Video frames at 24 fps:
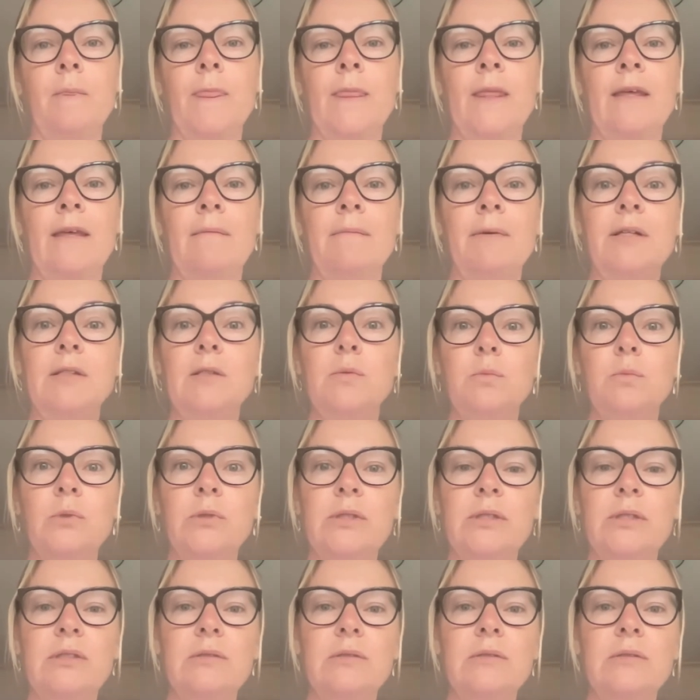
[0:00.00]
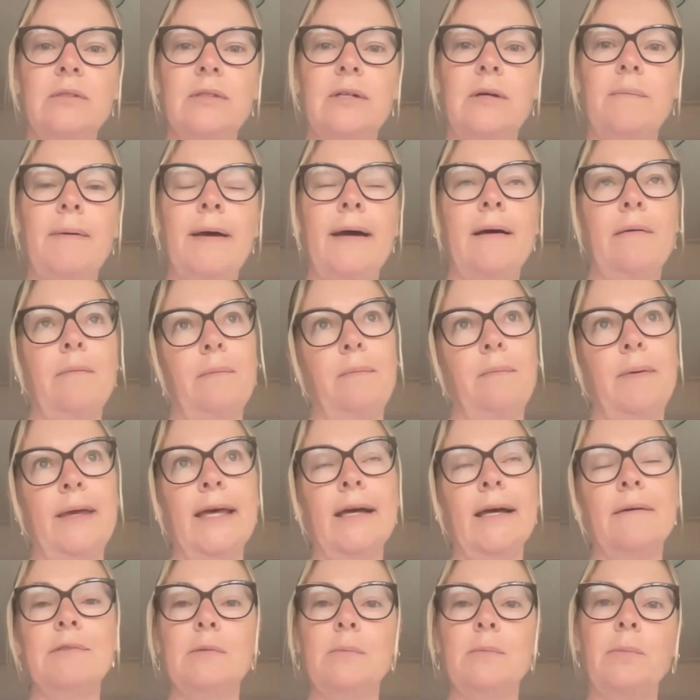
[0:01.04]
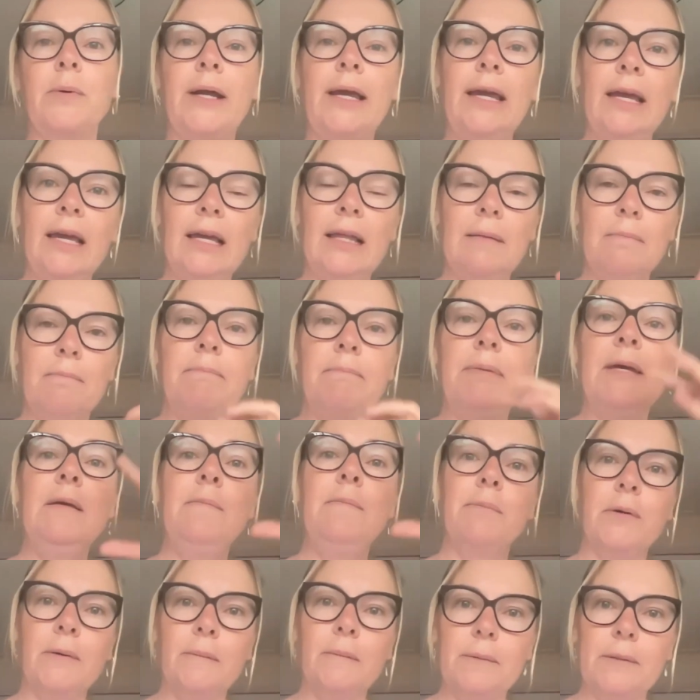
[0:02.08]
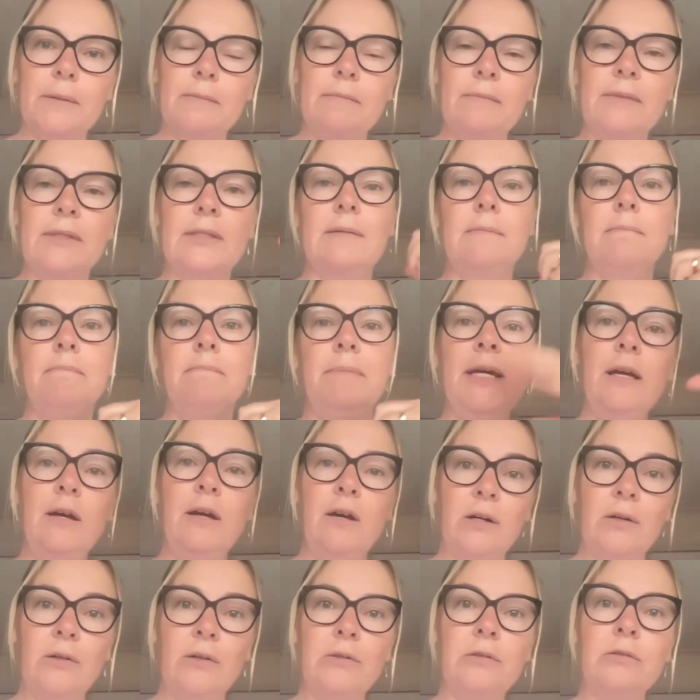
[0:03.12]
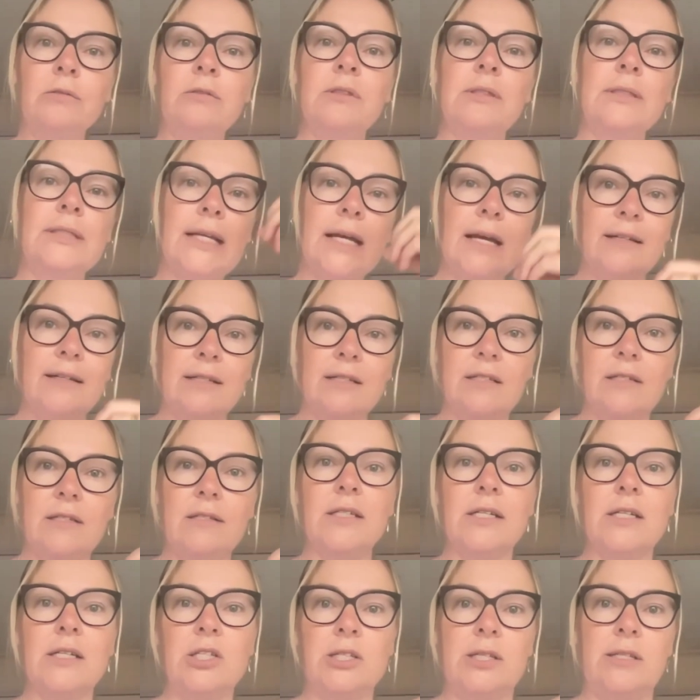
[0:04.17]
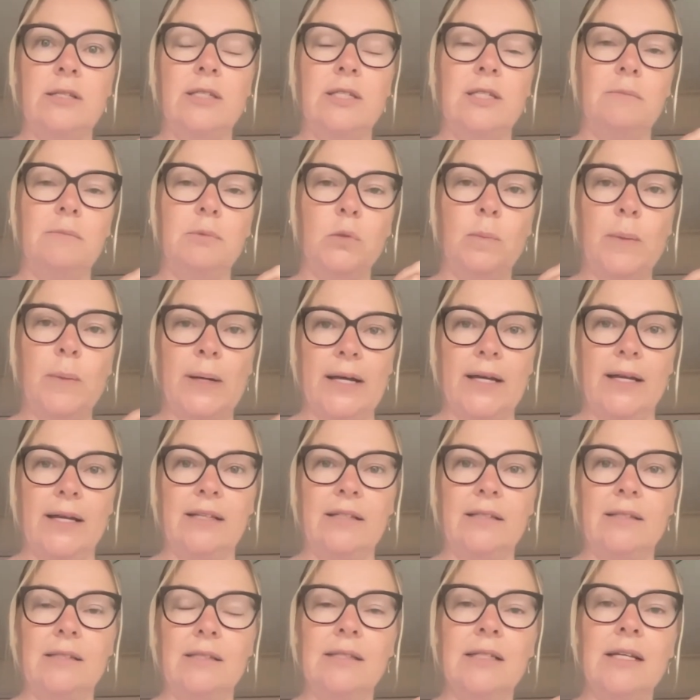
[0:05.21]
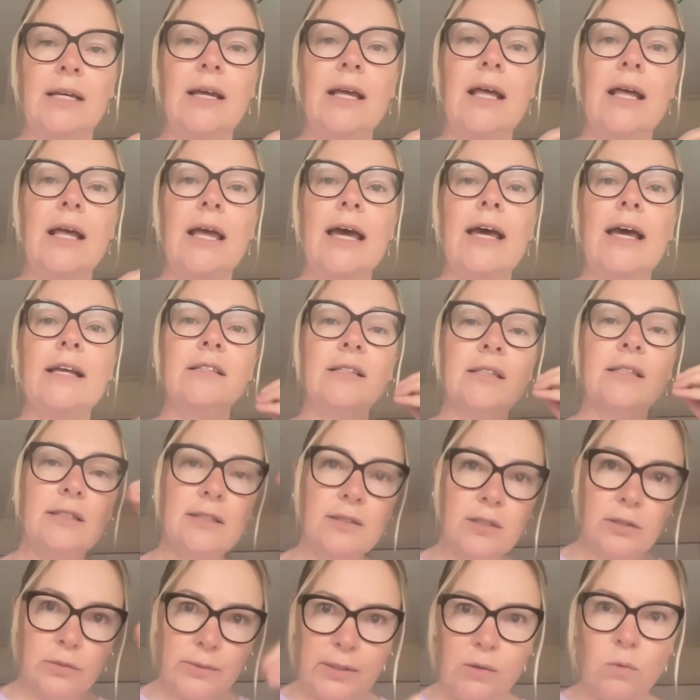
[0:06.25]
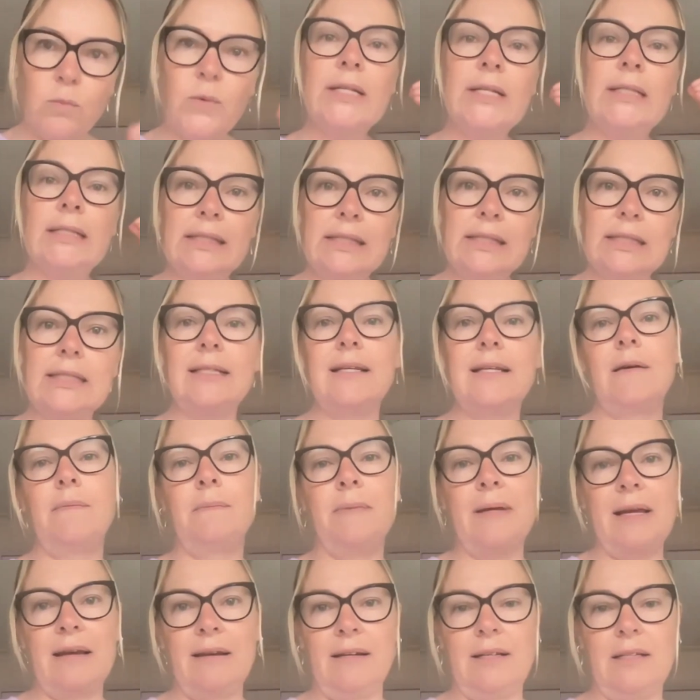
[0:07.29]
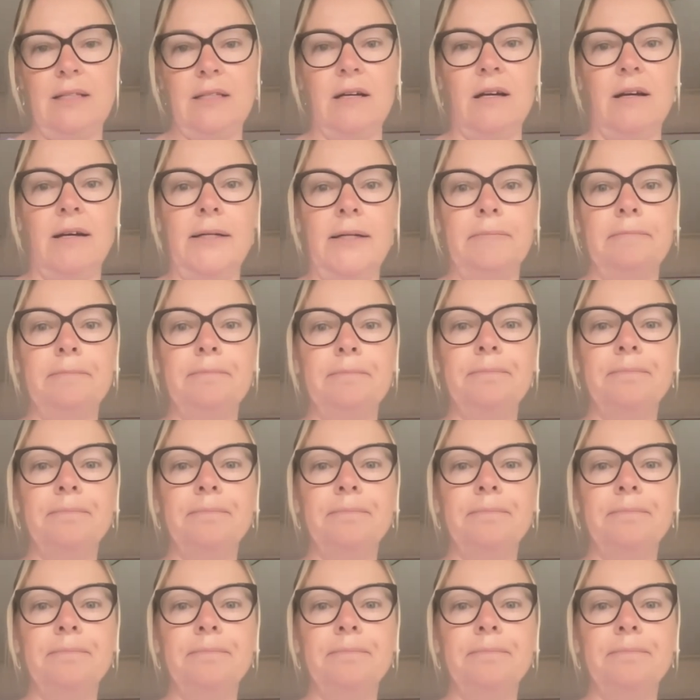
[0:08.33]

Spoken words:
Because wood is also about being able to break big problems, big goals down into digestible parts and just doing one step at a time.